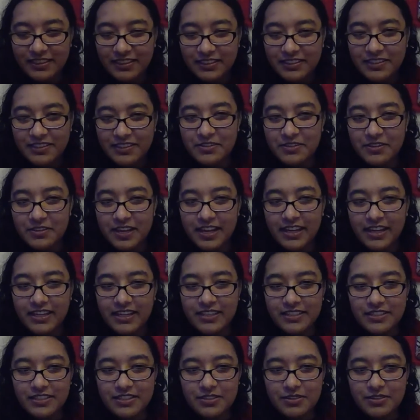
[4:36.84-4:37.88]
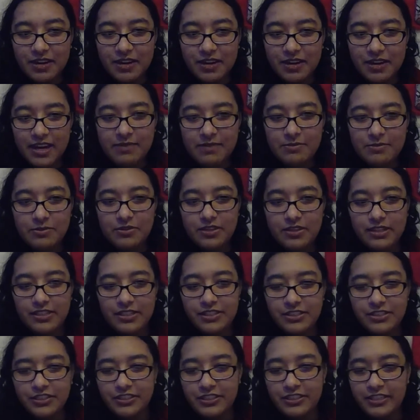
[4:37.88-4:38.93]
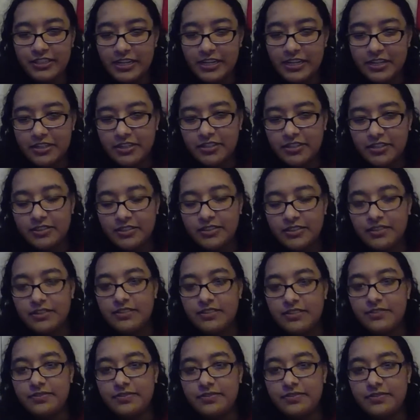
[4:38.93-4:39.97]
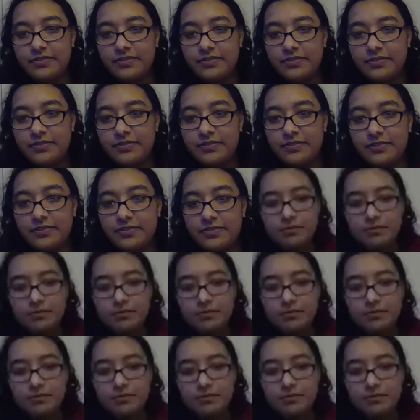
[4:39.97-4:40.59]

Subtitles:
Okay, so I'm going to share the video with you.